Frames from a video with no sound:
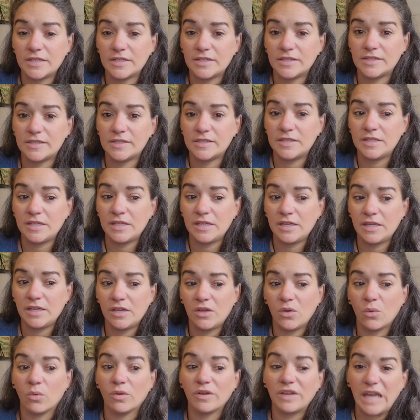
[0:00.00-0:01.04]
is
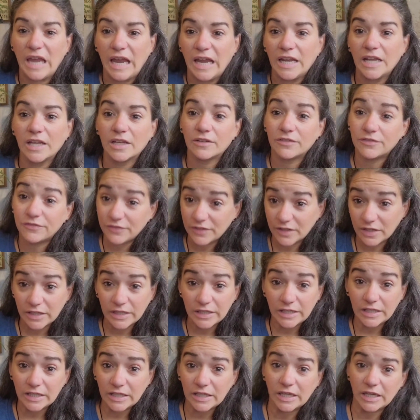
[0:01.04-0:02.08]
the organic
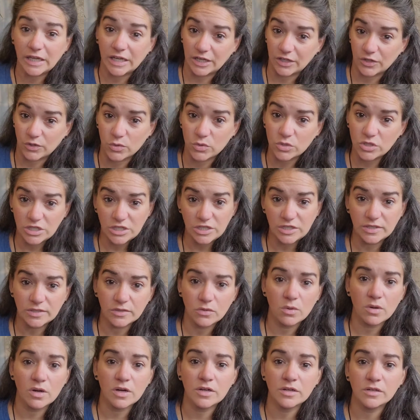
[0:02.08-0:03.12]
filling energy
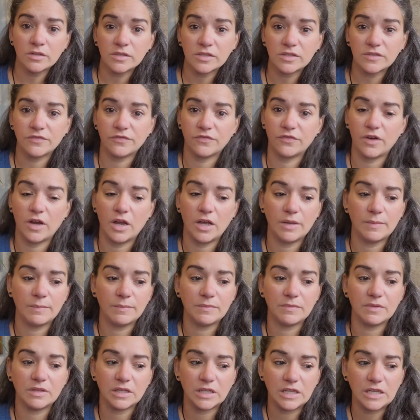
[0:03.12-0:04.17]
source
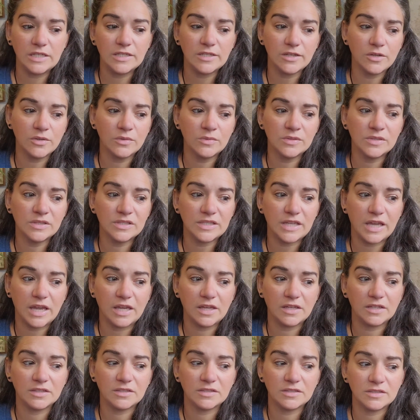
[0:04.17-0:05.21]
from the ketones
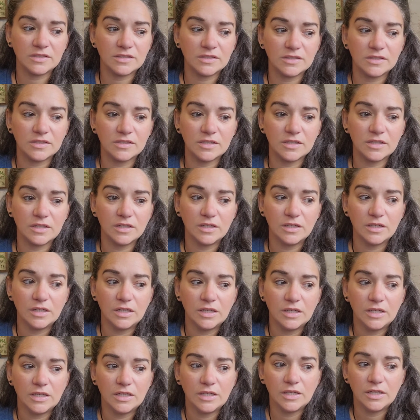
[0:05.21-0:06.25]
and
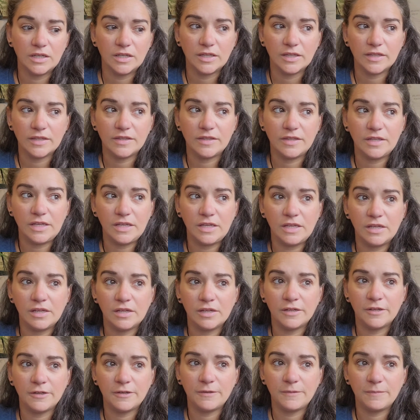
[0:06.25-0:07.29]

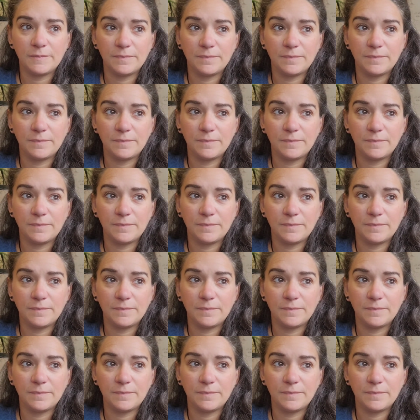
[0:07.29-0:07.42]
that